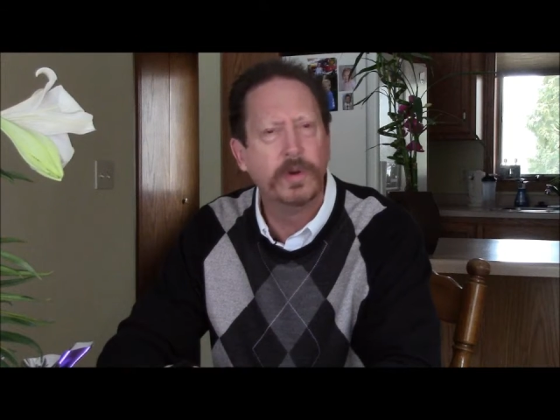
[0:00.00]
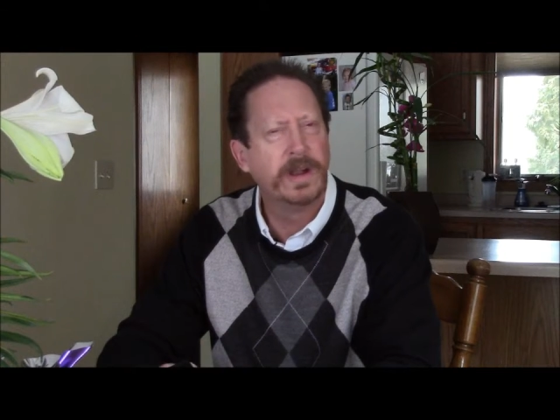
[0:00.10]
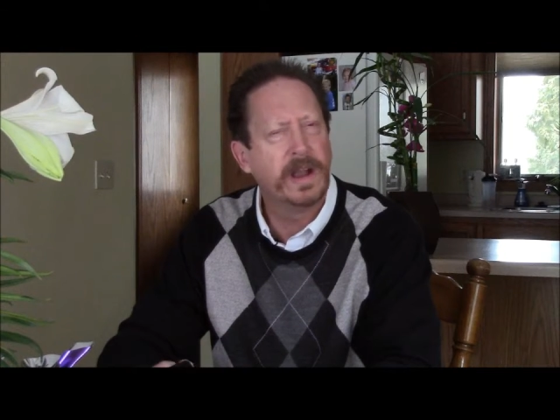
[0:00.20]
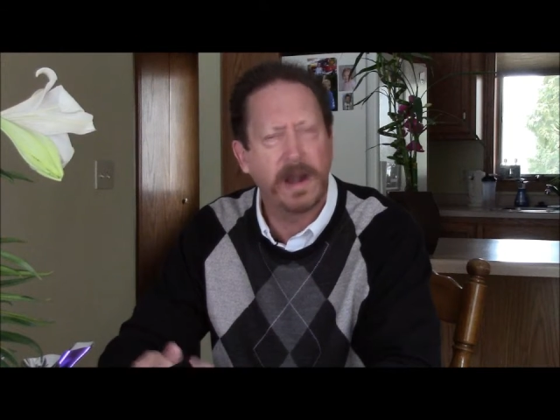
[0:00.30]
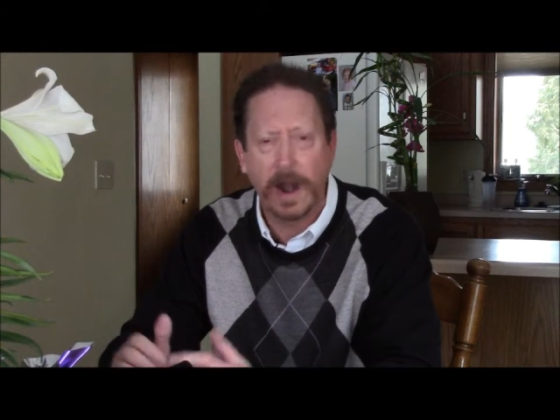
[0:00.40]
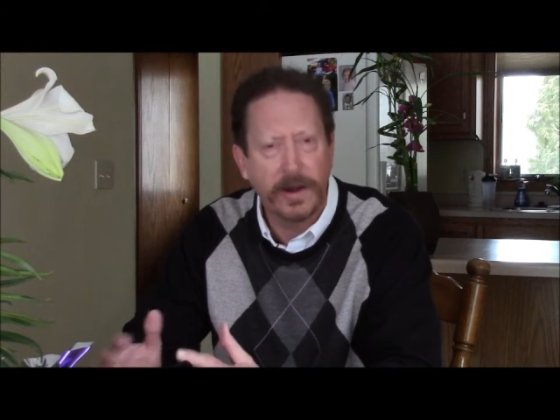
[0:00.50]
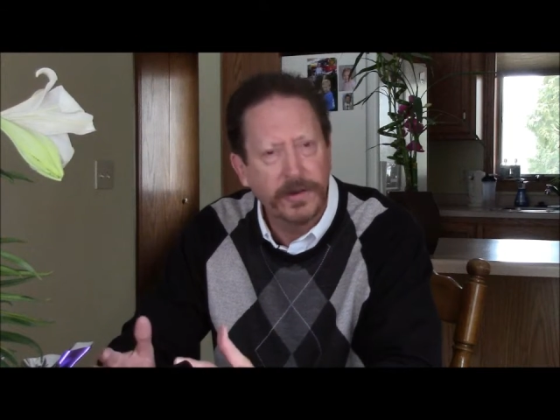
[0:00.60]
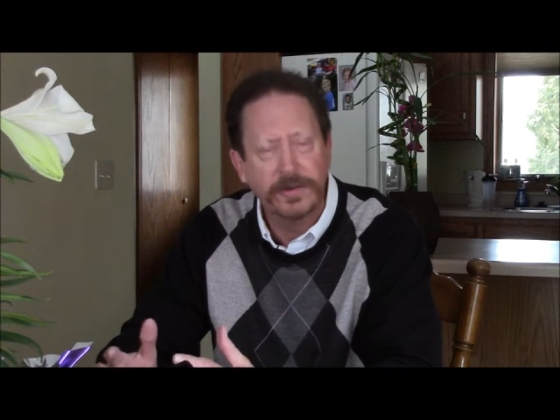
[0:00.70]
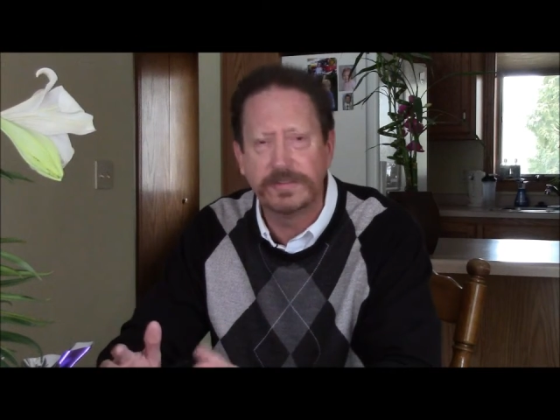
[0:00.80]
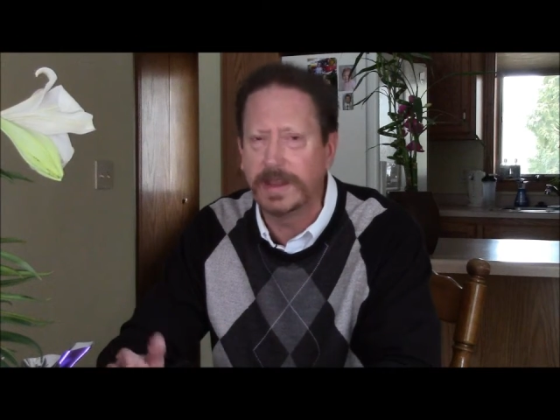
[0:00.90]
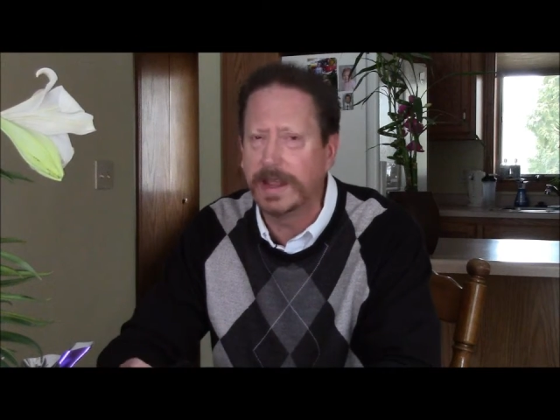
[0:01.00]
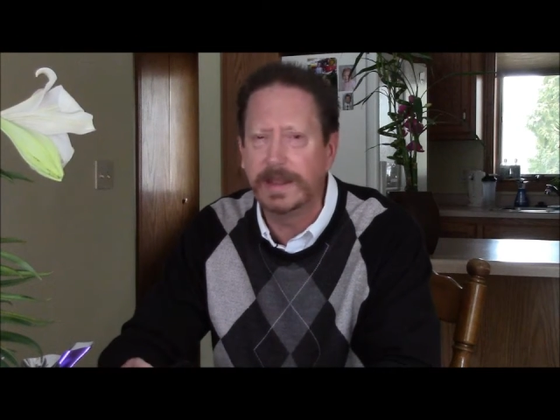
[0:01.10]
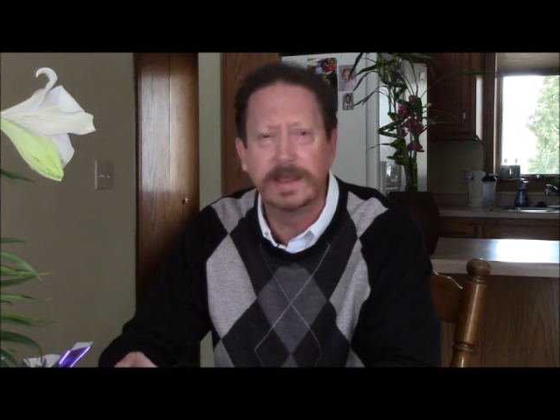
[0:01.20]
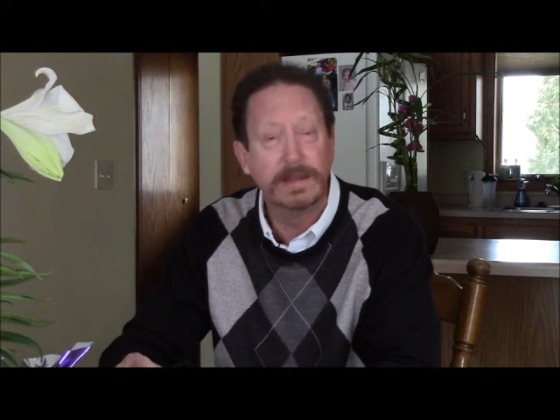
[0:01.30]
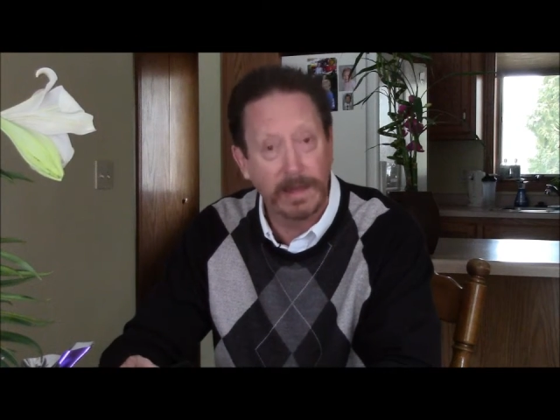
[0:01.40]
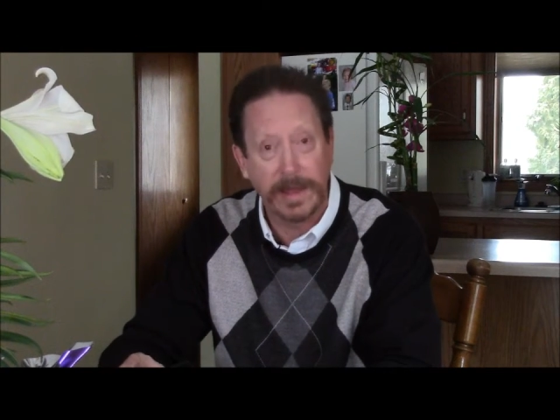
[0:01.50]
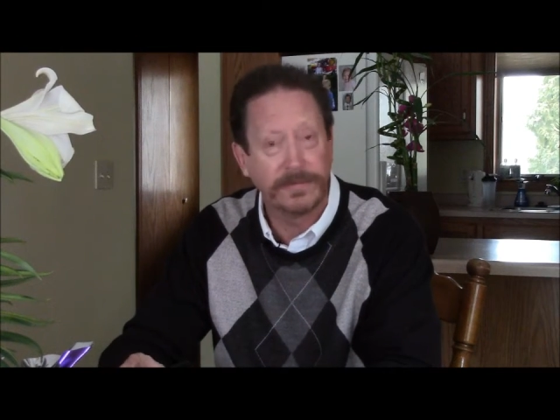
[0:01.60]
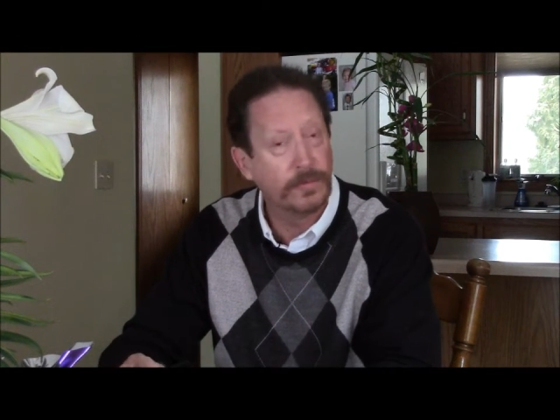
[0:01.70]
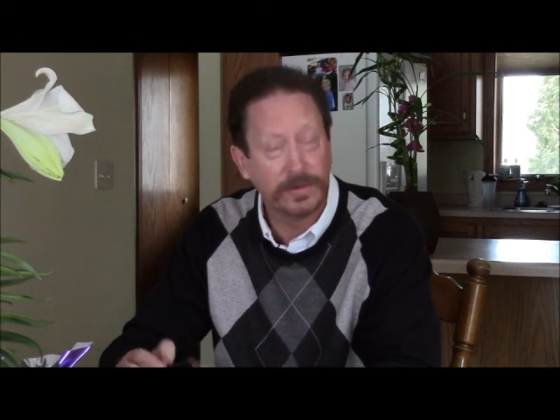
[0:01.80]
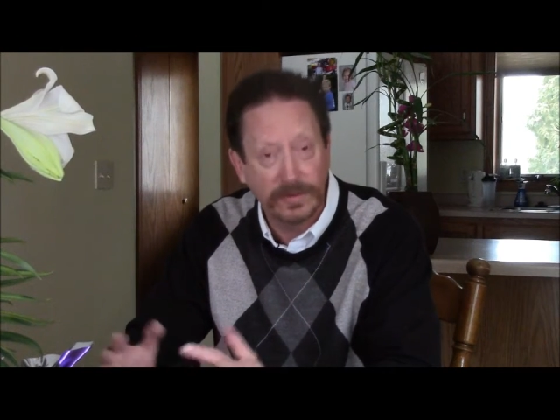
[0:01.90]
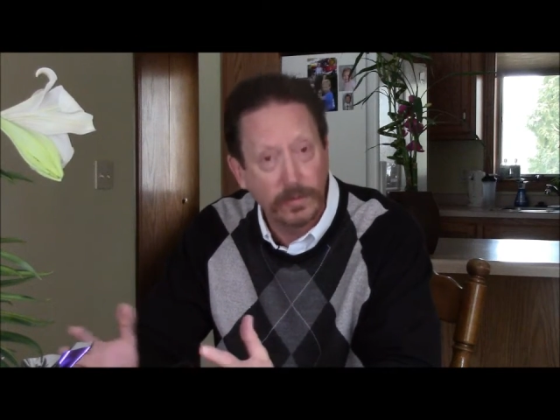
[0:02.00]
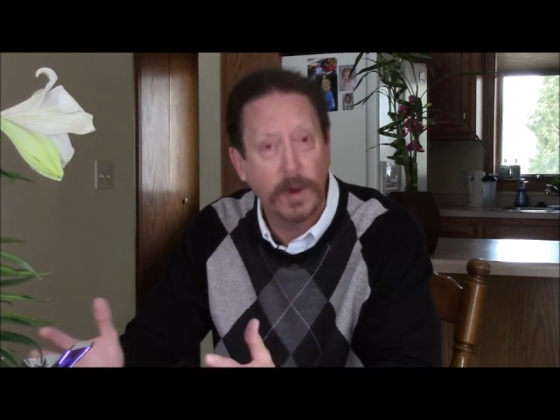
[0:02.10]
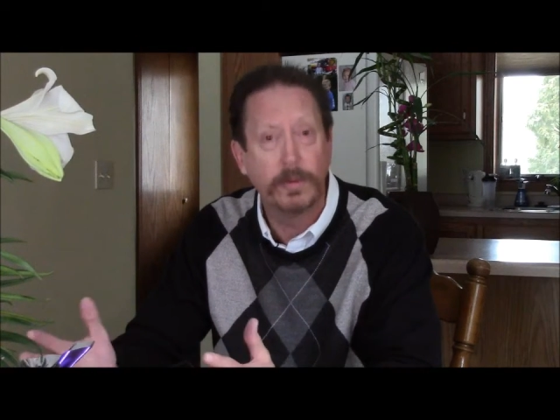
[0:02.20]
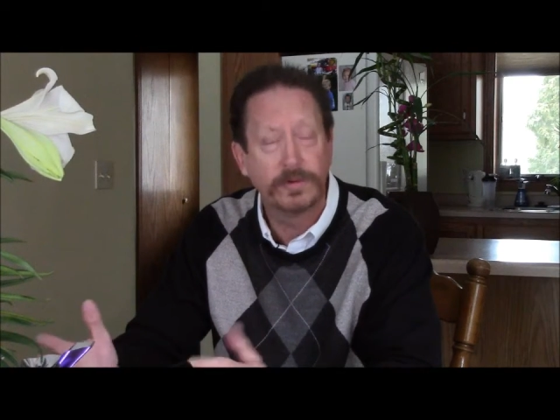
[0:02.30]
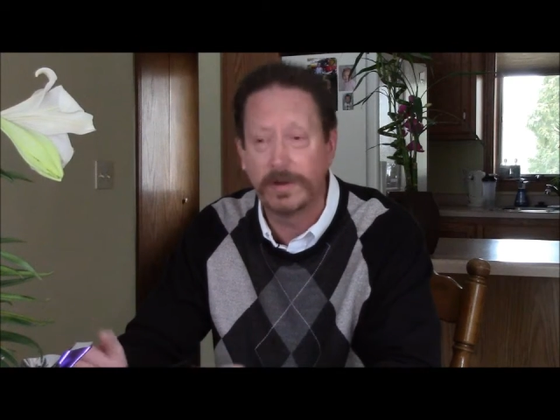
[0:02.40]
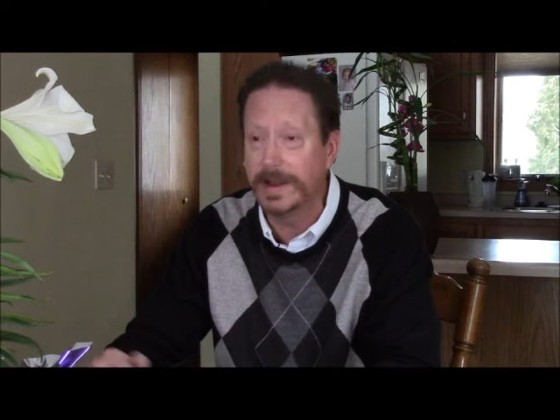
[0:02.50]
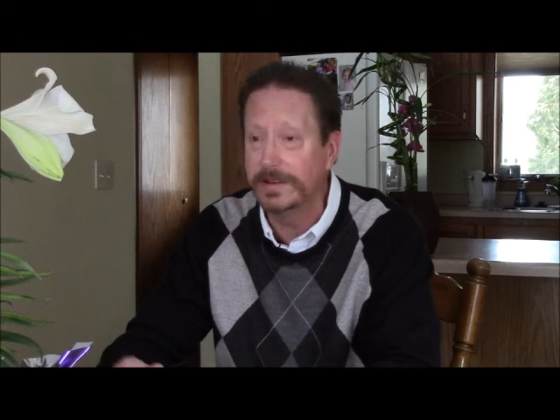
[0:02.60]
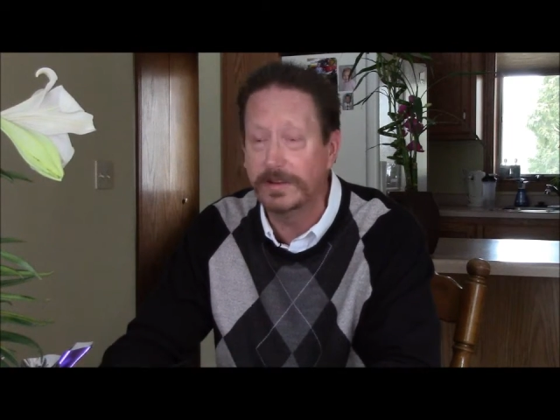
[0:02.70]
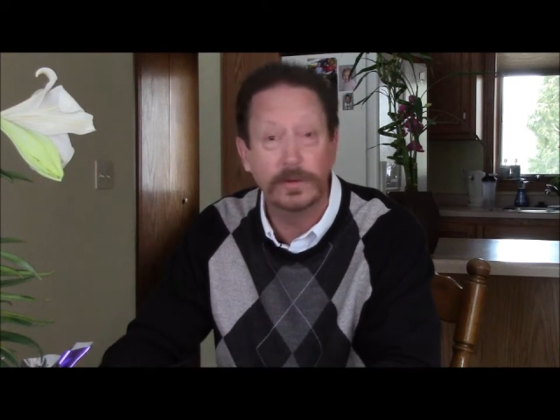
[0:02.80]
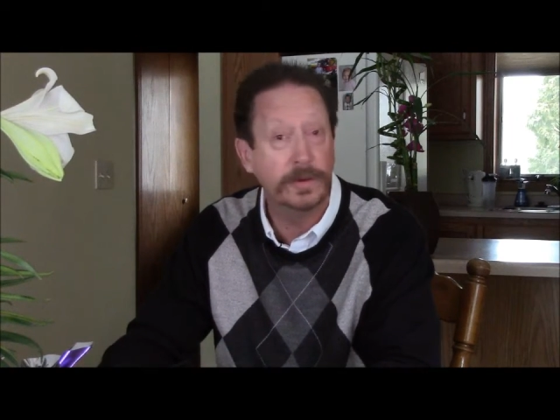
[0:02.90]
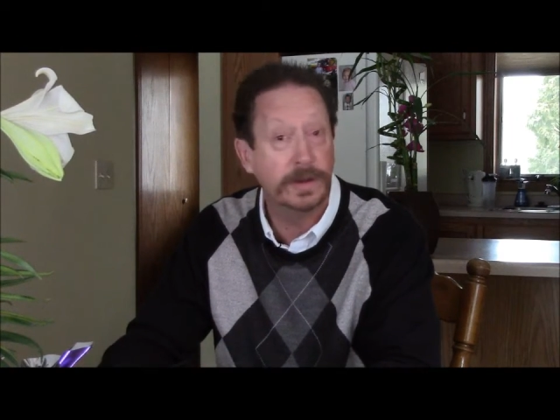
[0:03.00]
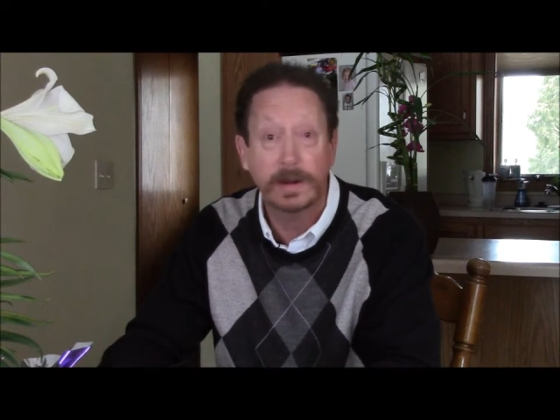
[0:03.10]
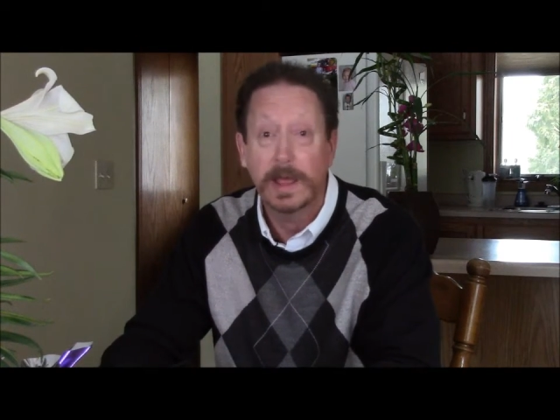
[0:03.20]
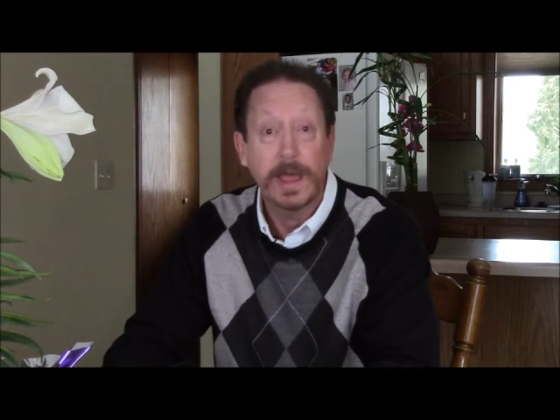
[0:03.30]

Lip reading: in our understanding in life, which is what we're trying to do here,